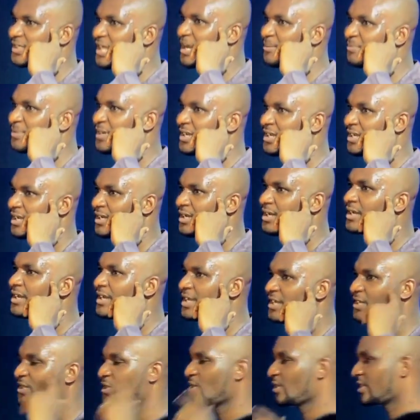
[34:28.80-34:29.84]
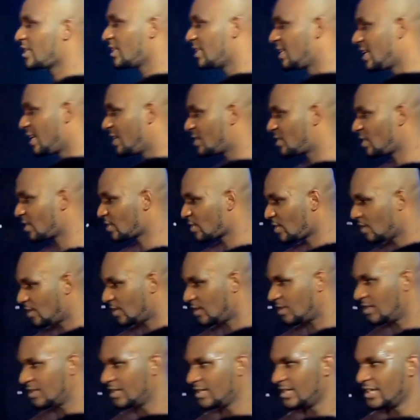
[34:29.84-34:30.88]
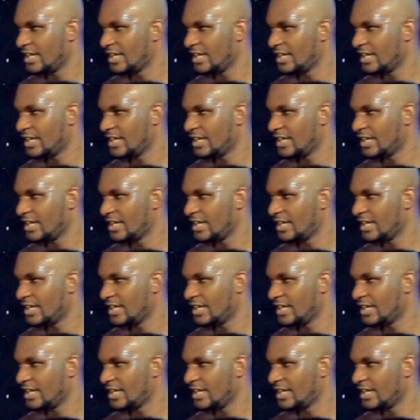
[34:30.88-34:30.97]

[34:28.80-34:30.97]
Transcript: my daughter, pray. It's okay. Then just all.